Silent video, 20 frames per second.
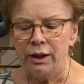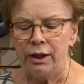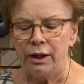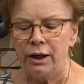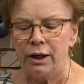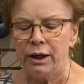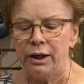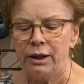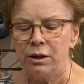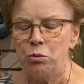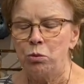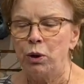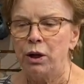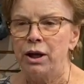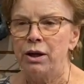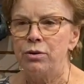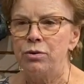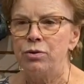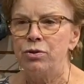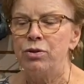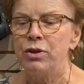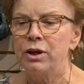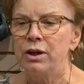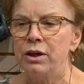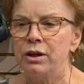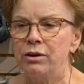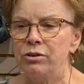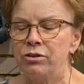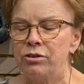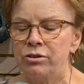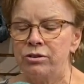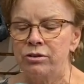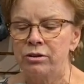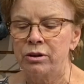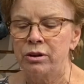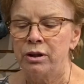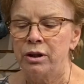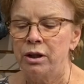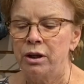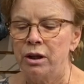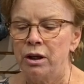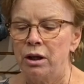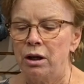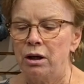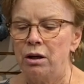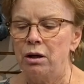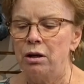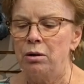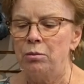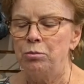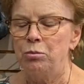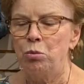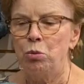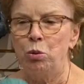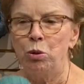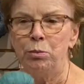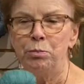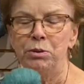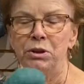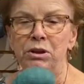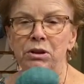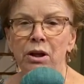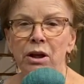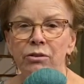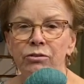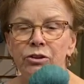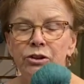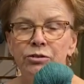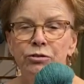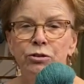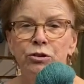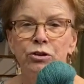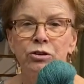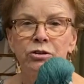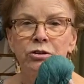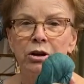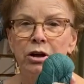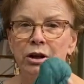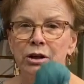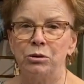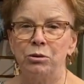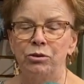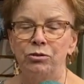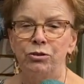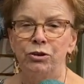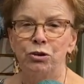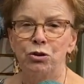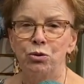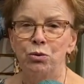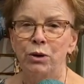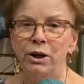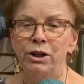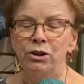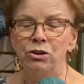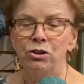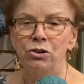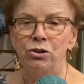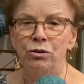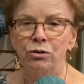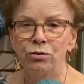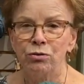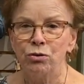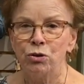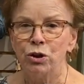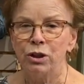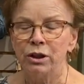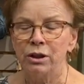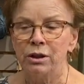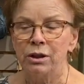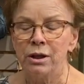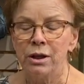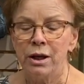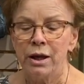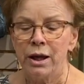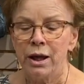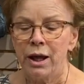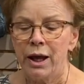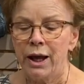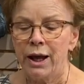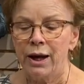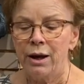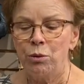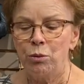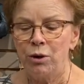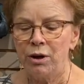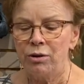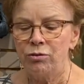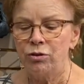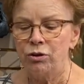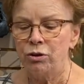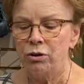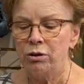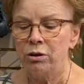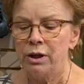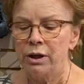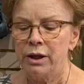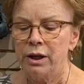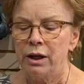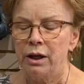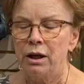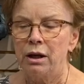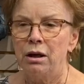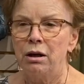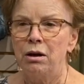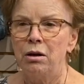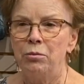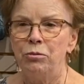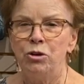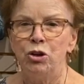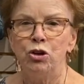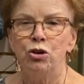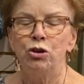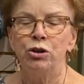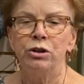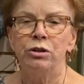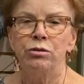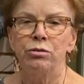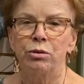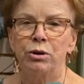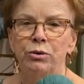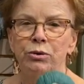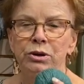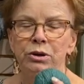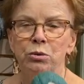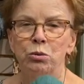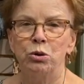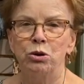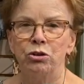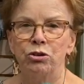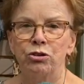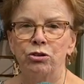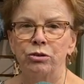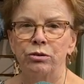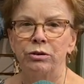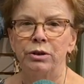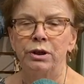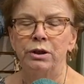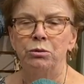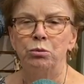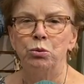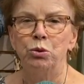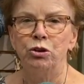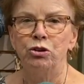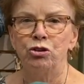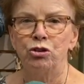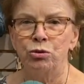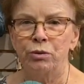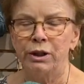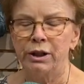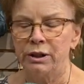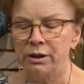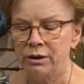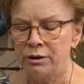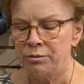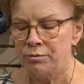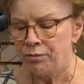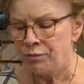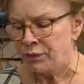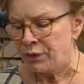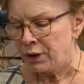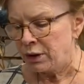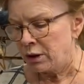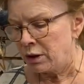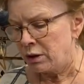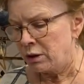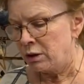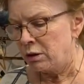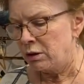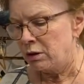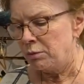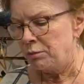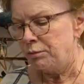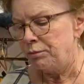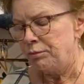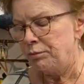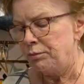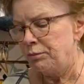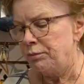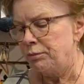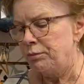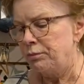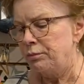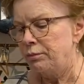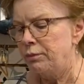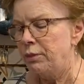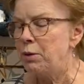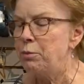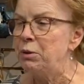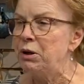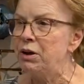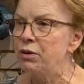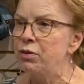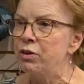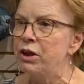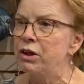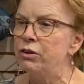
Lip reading: Anyway, this would be lovely for a sock. It would feel great on your foot. However, you couldn't throw it in the washer. It would shrink. I mean, I think